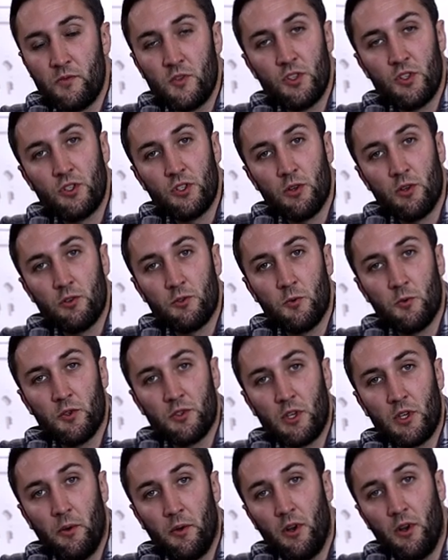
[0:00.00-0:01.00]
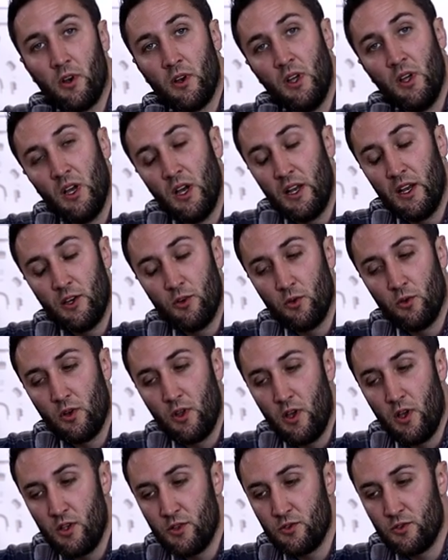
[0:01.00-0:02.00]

to show us what's going on a little uh,